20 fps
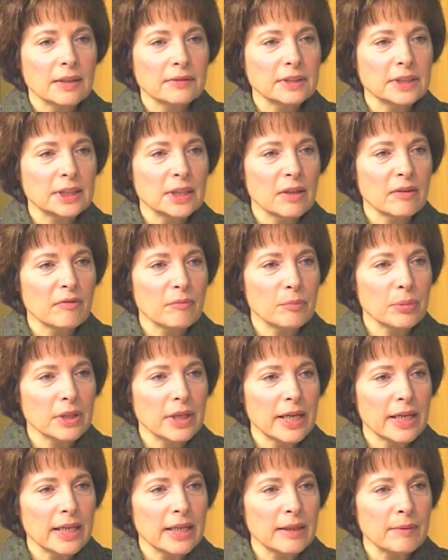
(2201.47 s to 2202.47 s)
of
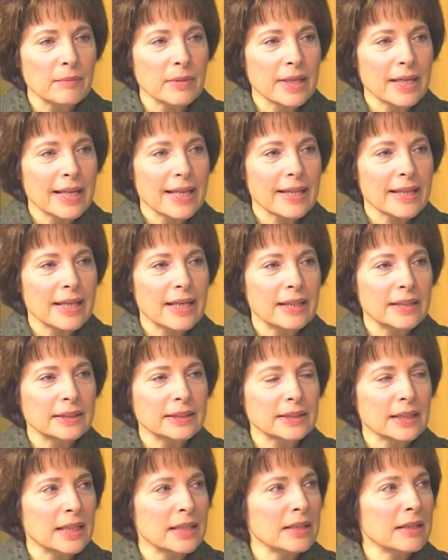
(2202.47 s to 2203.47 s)
self-blame that
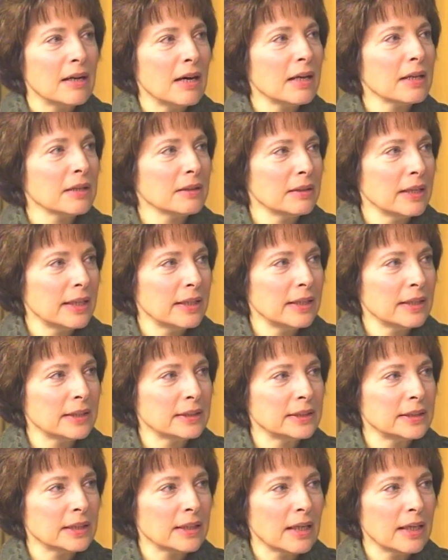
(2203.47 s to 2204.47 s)
is annihilating.
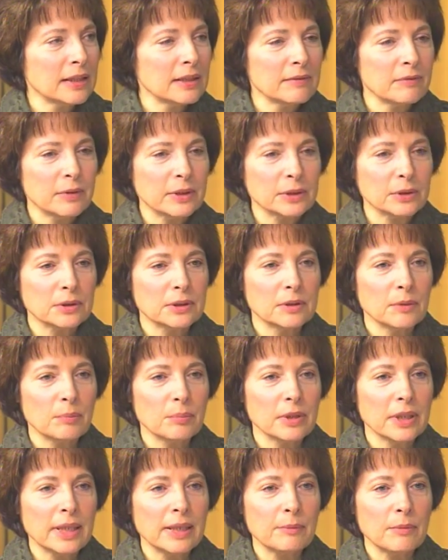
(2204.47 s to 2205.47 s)
It's a kind of, we turn the
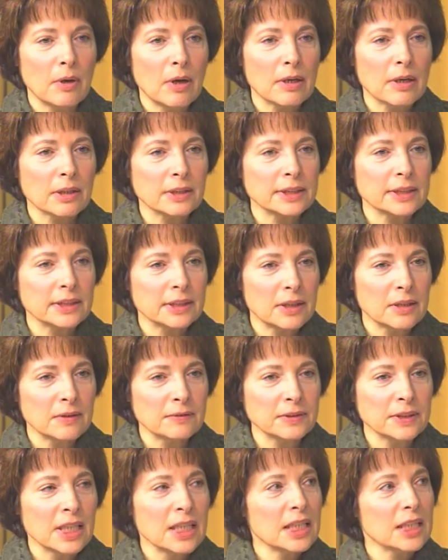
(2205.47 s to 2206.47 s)
blame on
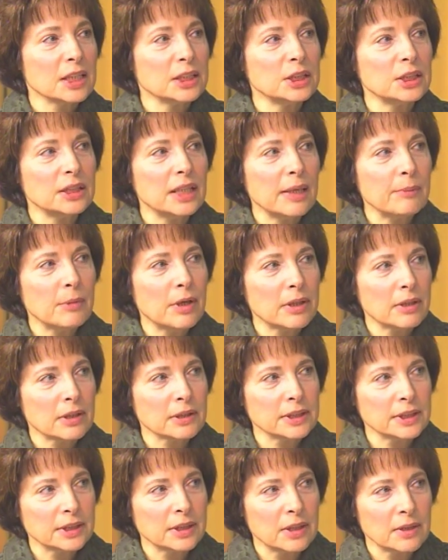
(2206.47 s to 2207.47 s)
ourselves, the shame on
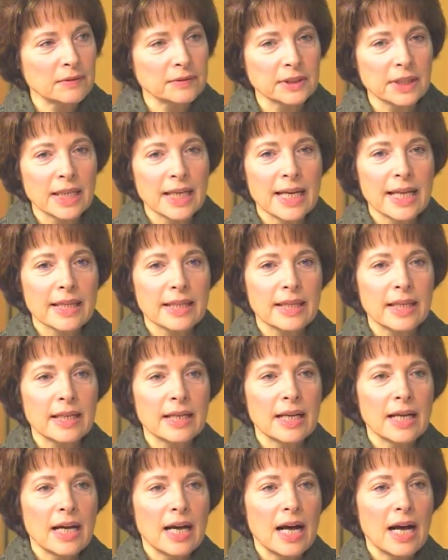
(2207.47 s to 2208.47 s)
ourselves,
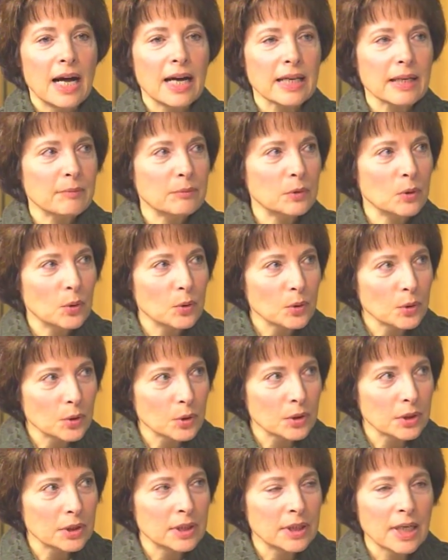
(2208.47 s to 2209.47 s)
that I am no
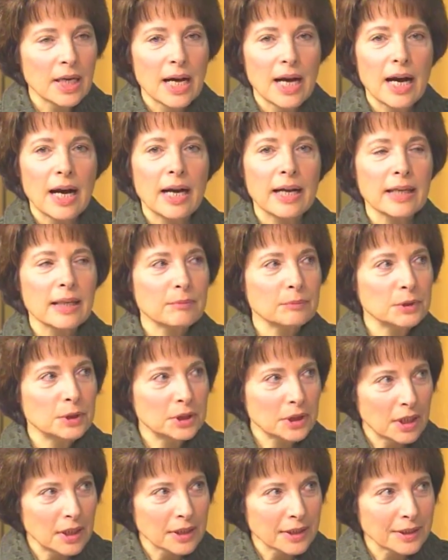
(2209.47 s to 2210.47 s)
good, I am
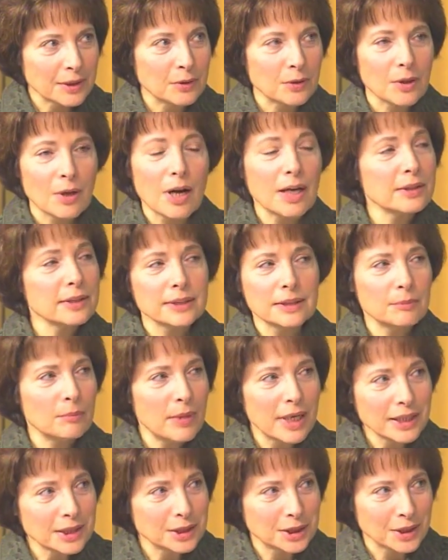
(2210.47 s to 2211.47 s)
junk. God doesn't
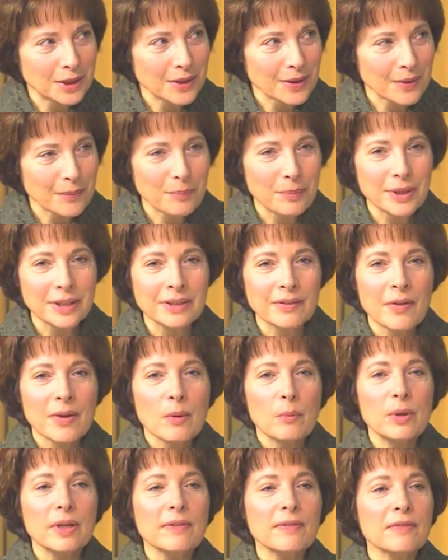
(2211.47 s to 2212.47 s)
make junk, but
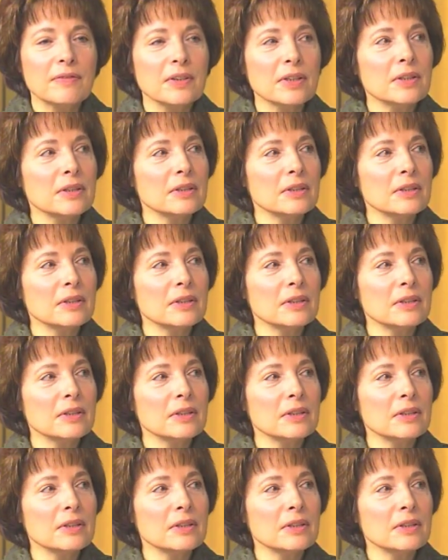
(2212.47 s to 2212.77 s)
we feel